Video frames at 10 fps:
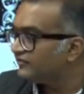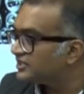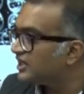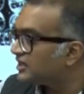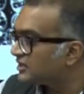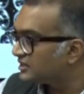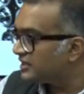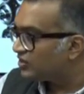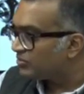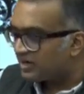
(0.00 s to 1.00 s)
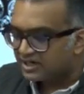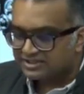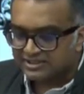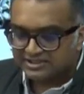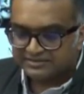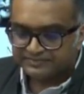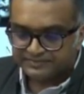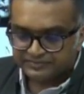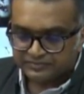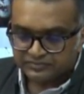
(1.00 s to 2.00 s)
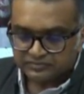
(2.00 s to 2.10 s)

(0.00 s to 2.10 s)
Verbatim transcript: with our ecomark system.